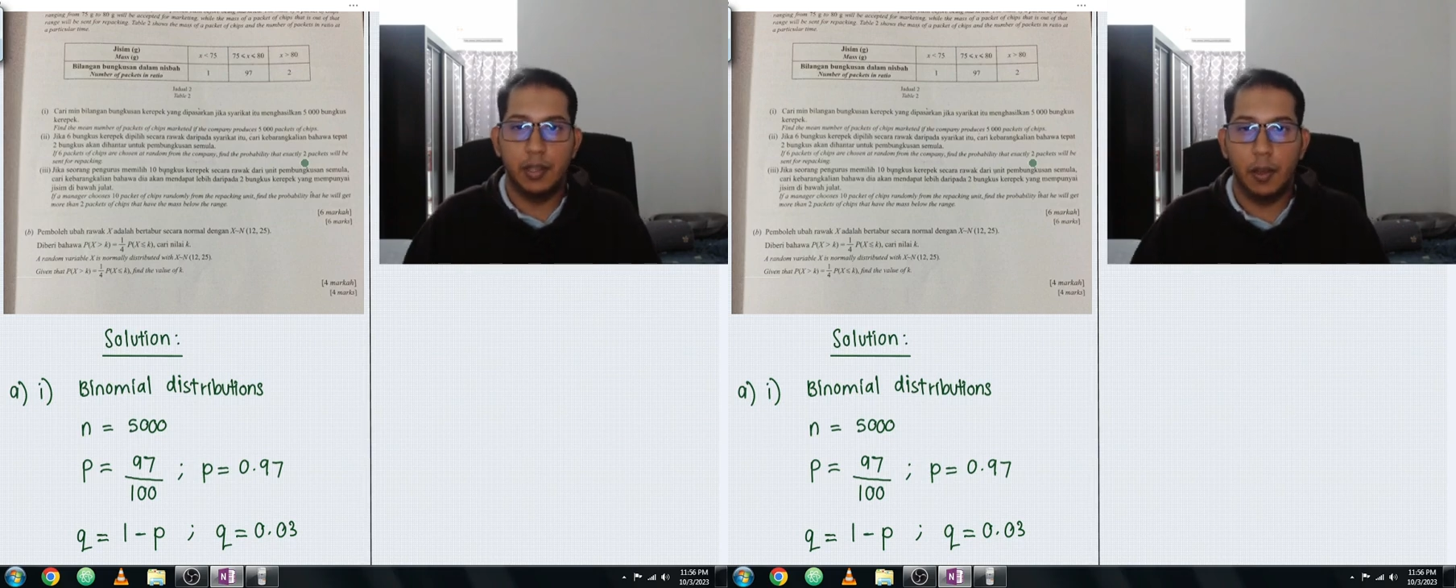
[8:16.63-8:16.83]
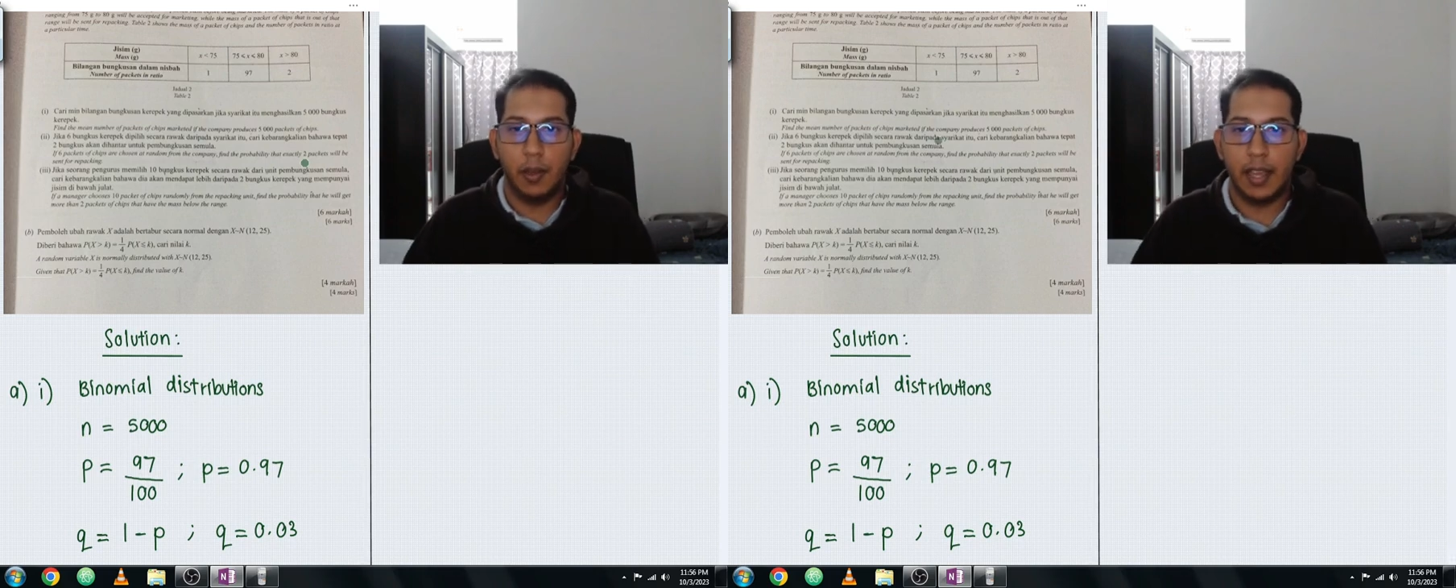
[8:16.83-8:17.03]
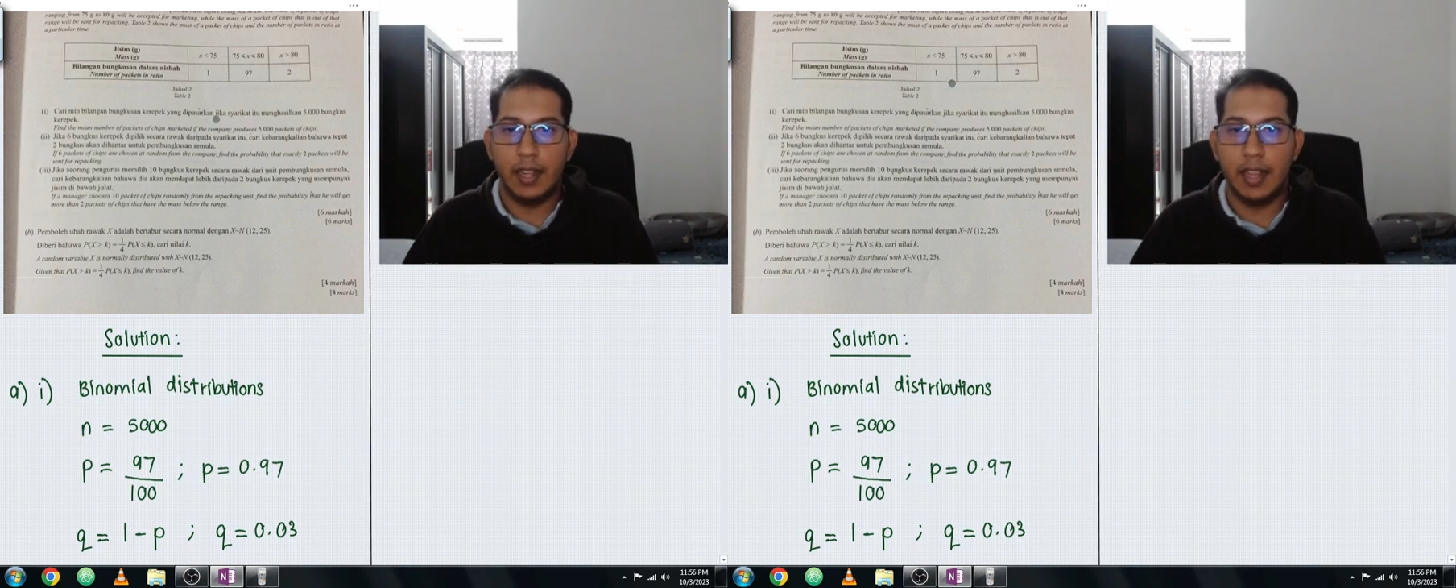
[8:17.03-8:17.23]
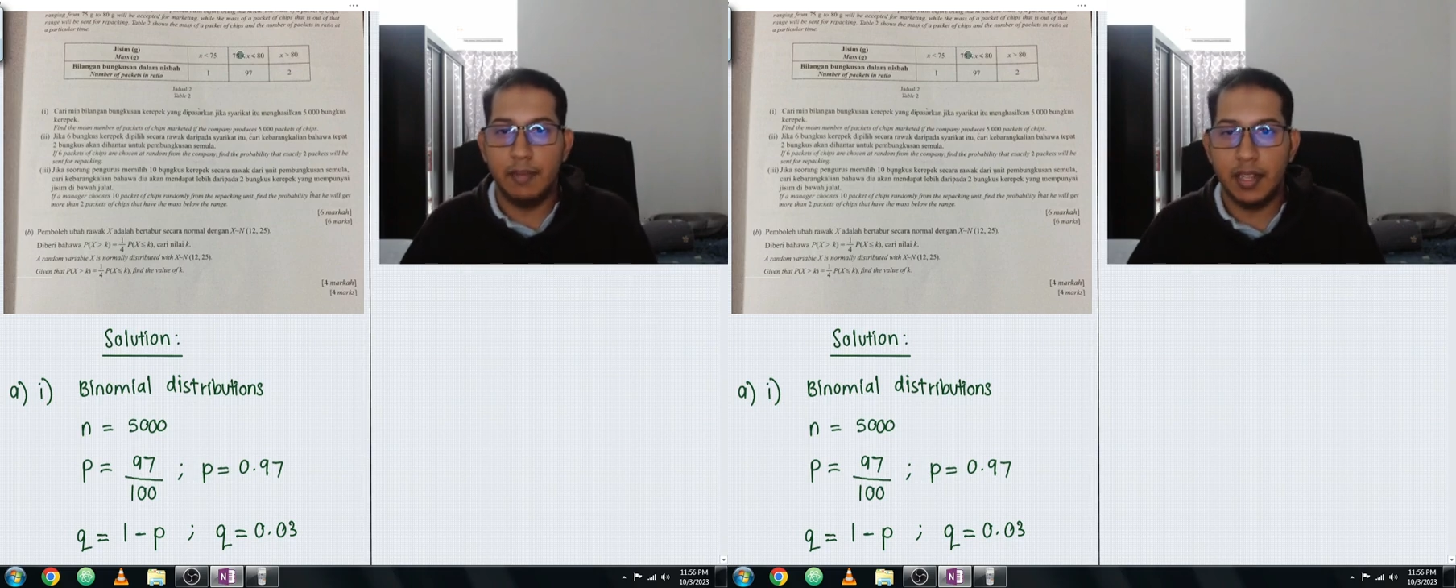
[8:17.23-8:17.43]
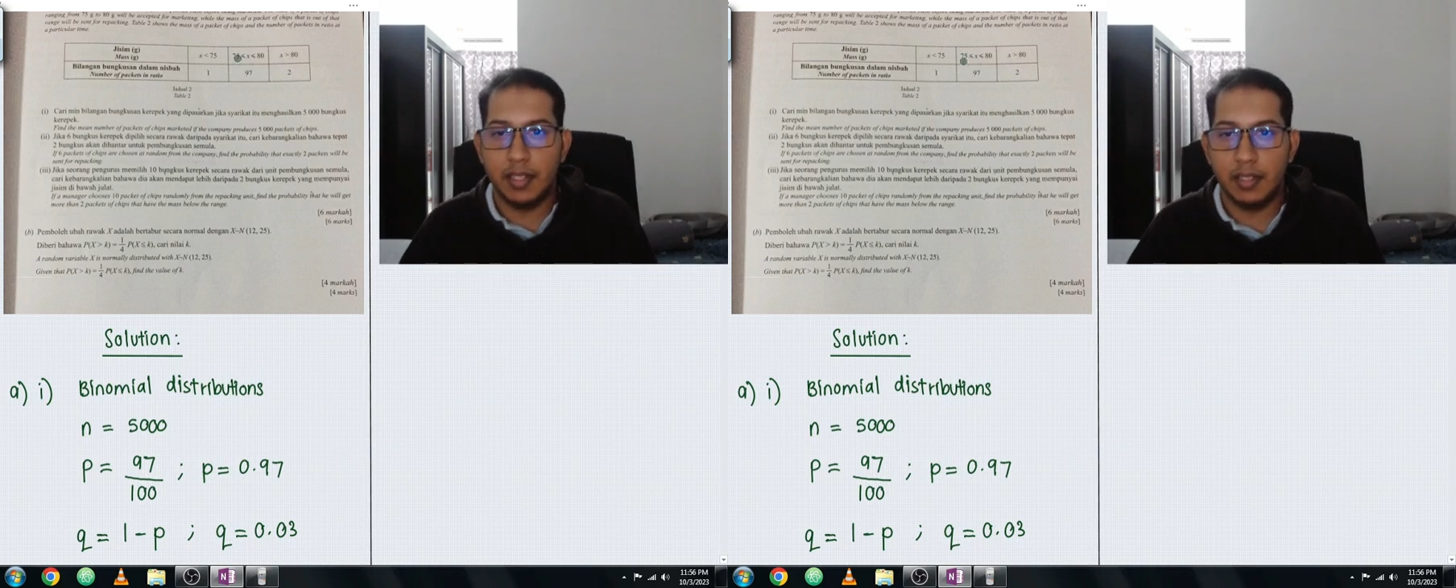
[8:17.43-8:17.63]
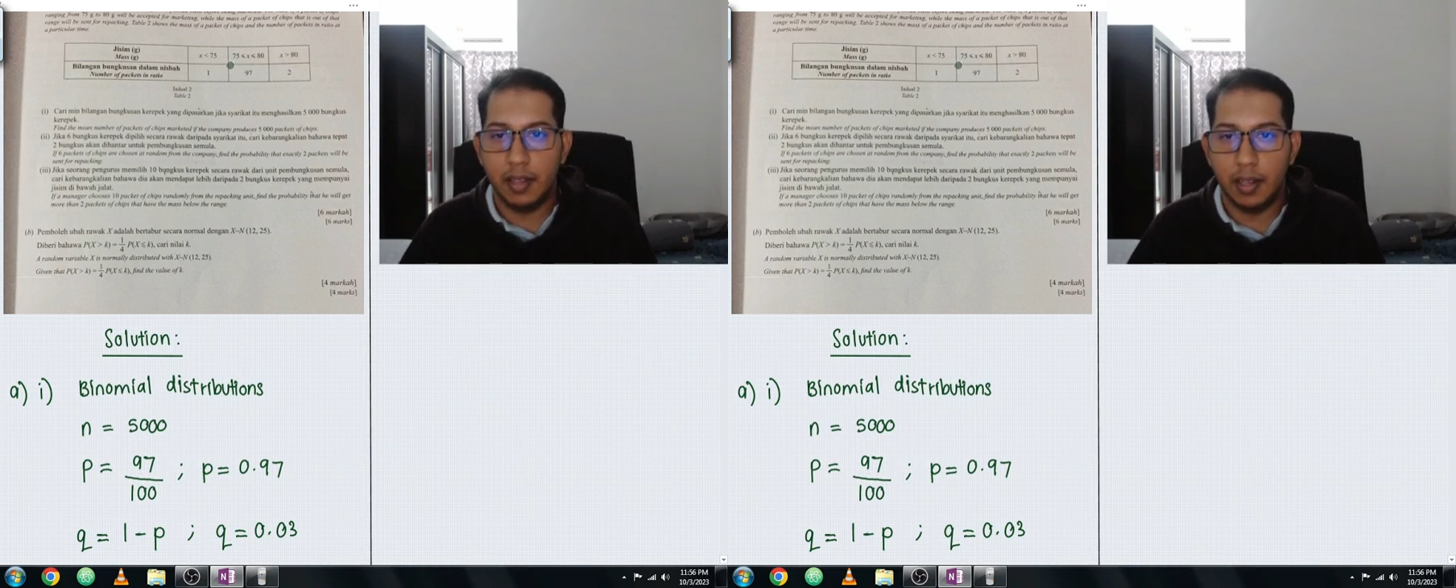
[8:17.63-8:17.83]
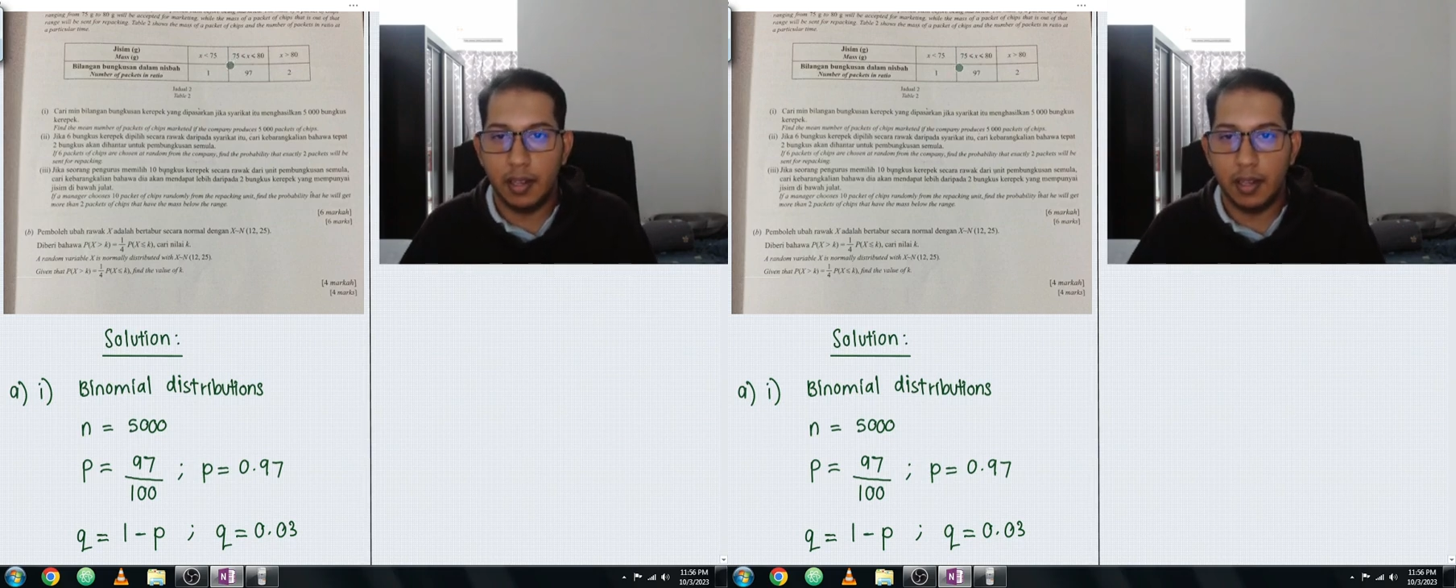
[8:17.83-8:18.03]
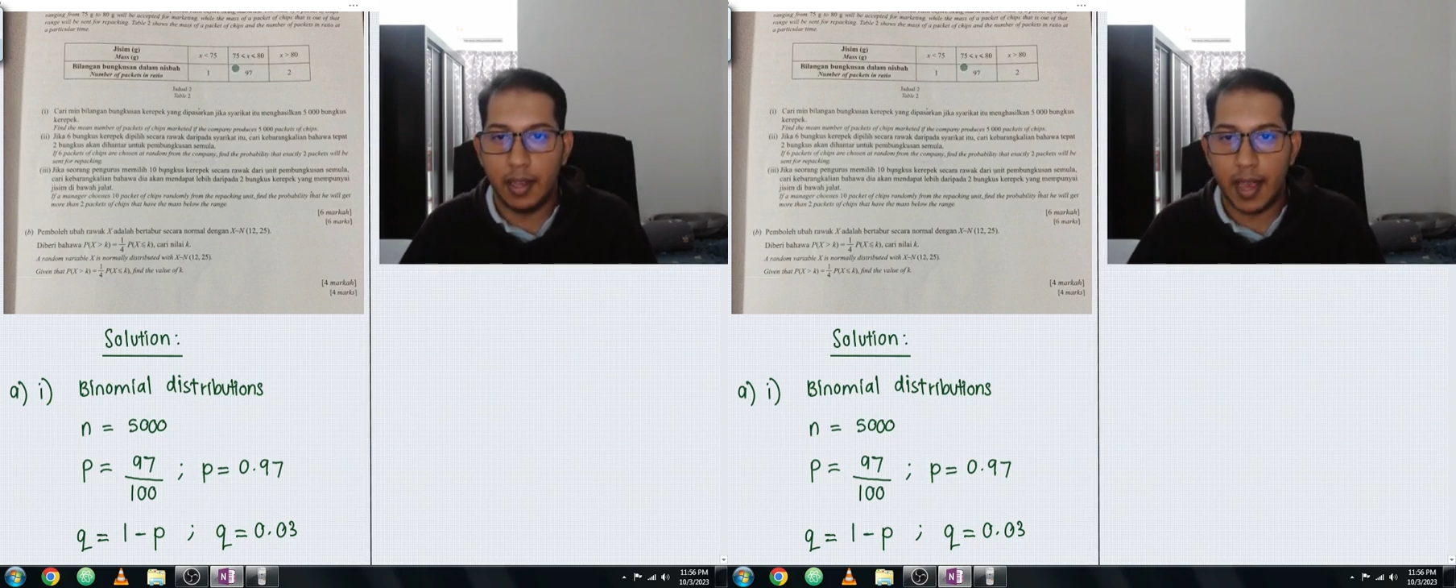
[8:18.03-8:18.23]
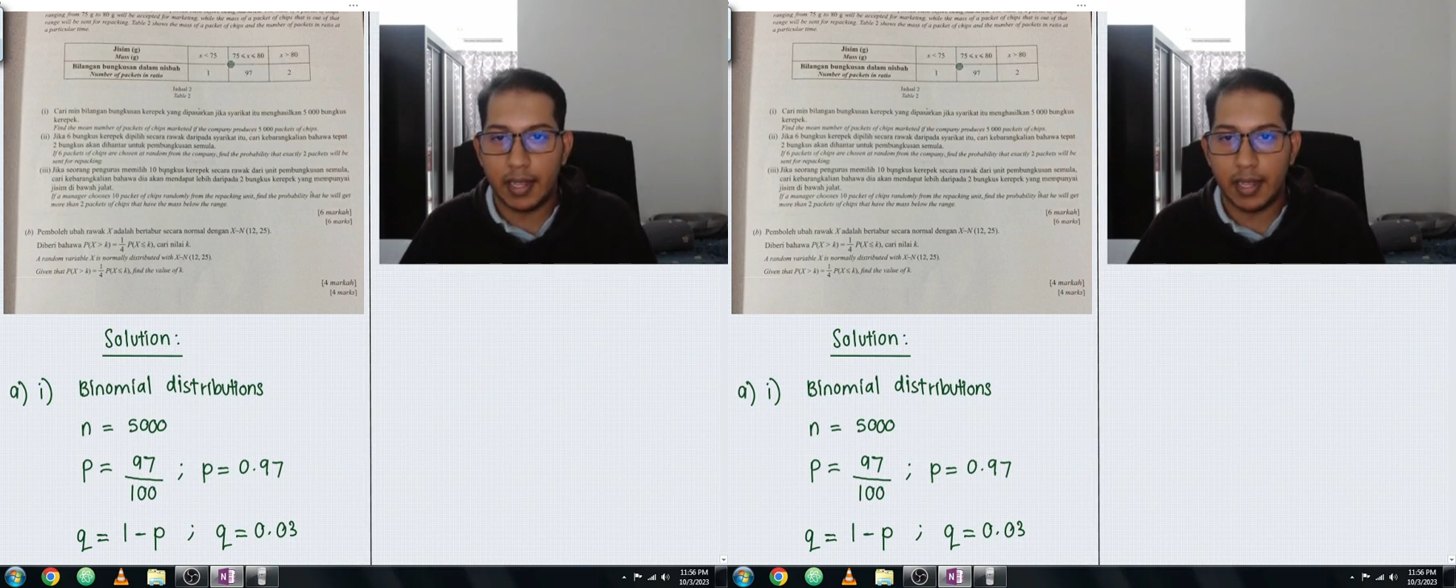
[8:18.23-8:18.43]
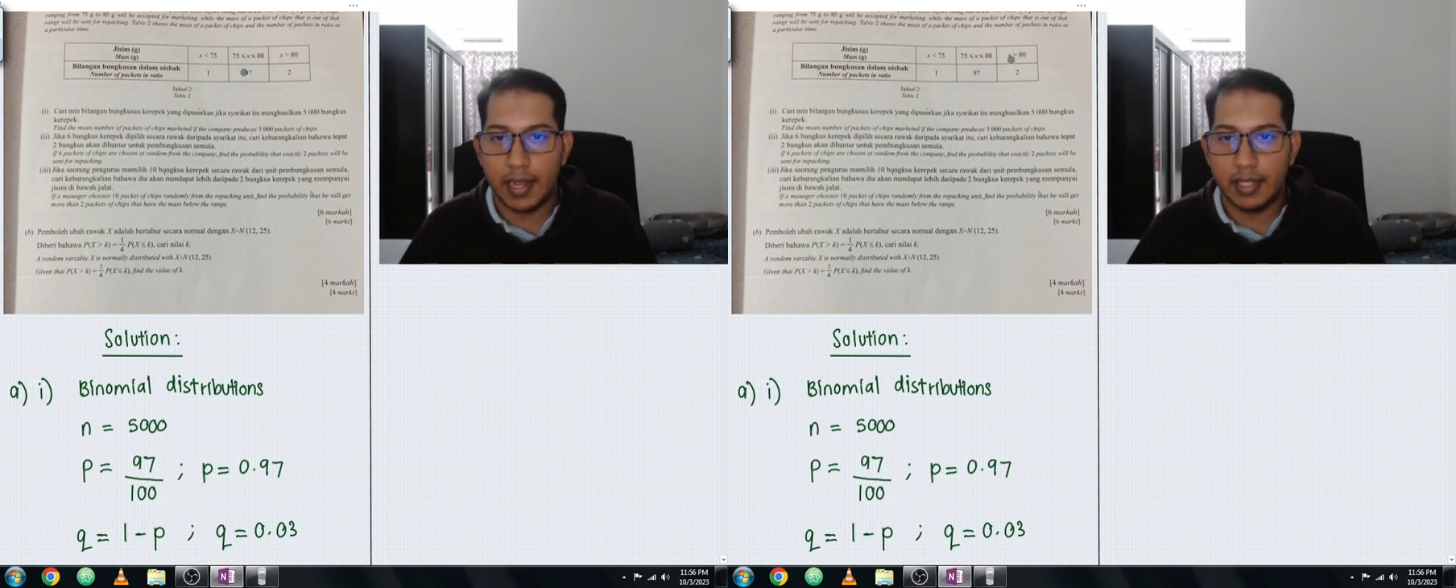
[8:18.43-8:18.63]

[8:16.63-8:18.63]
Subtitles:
Okay, that means let's